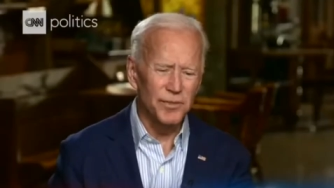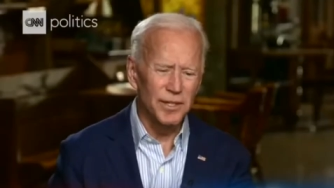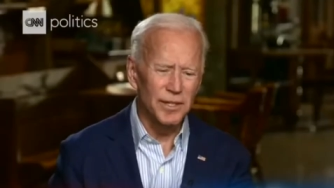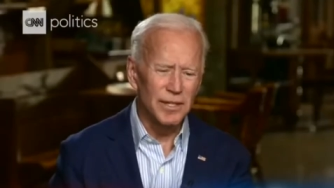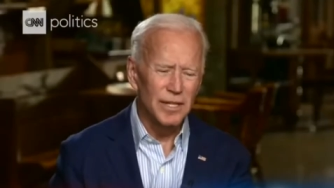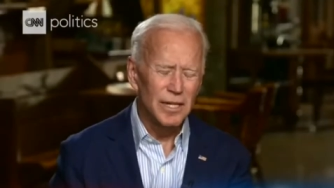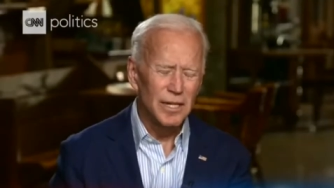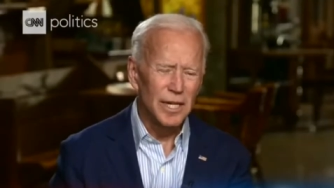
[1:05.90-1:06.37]

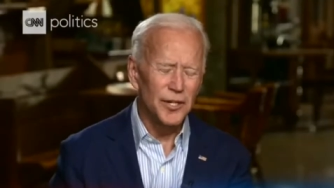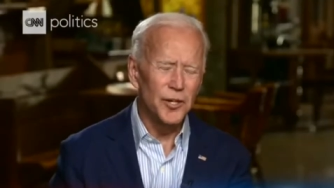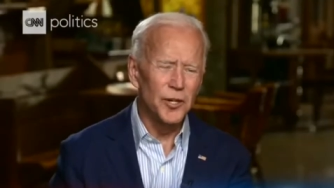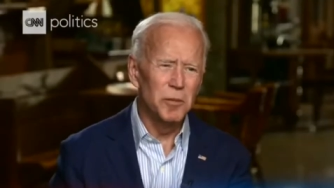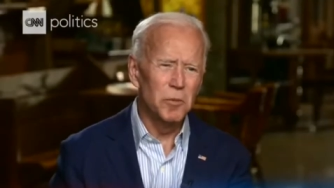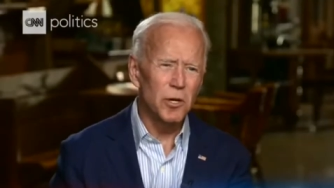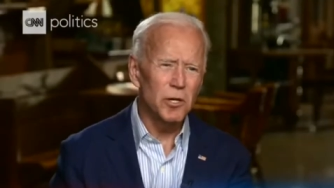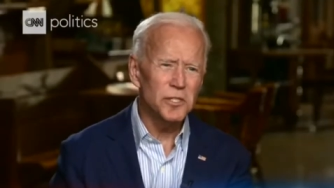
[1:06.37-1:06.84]
of the
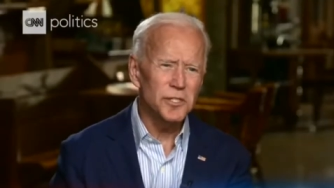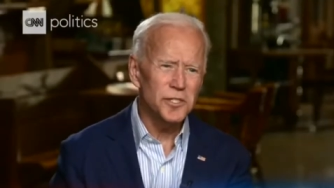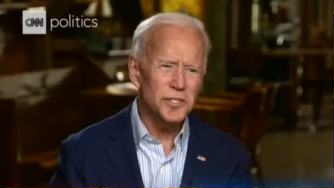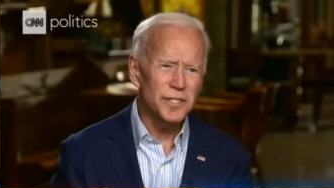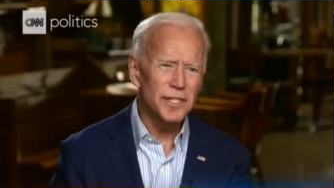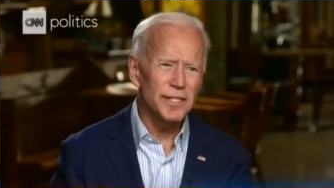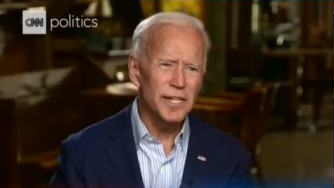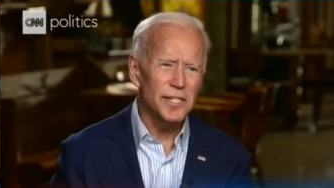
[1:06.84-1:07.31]
party.
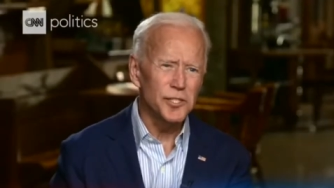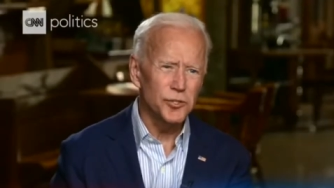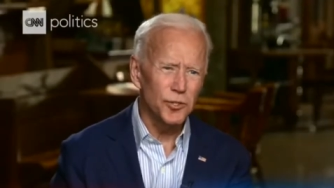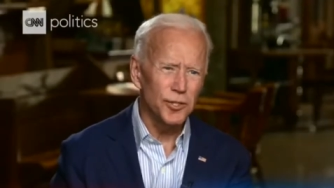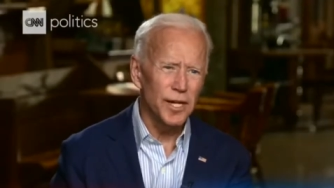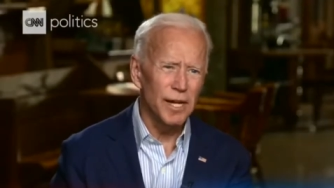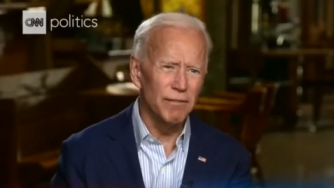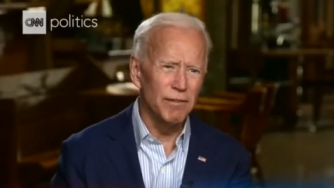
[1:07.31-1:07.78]
Tonight, we
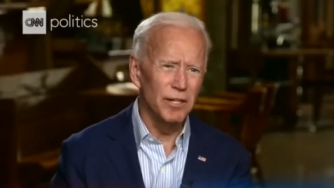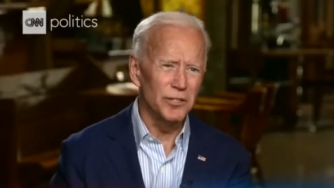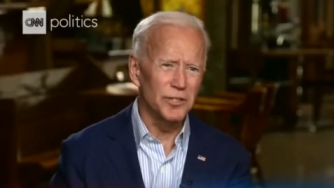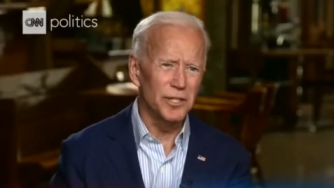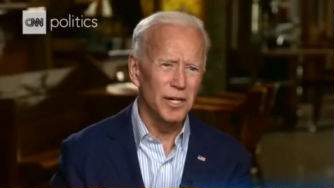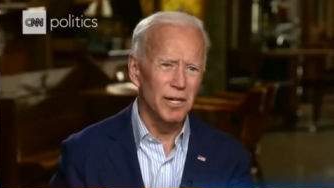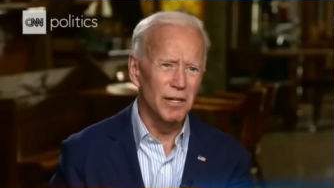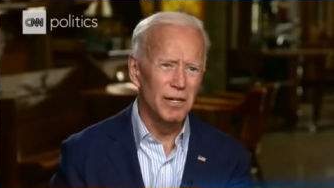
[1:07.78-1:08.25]
look at the
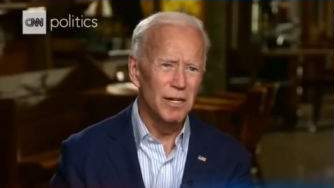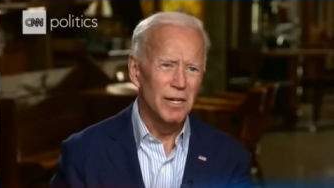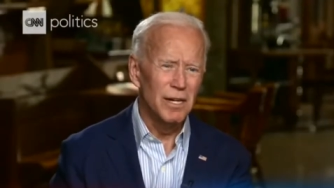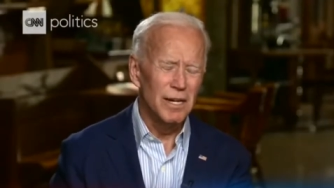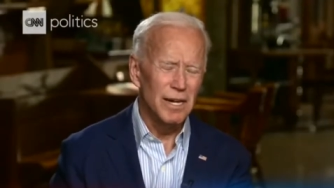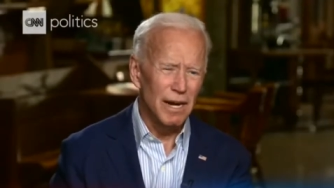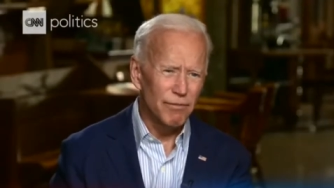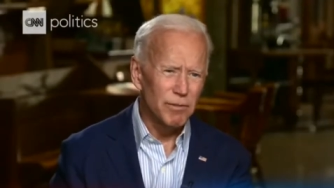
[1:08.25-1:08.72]
challenges
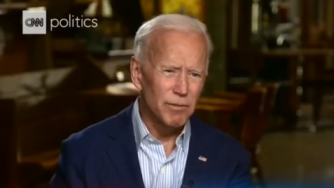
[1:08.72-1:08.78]
facing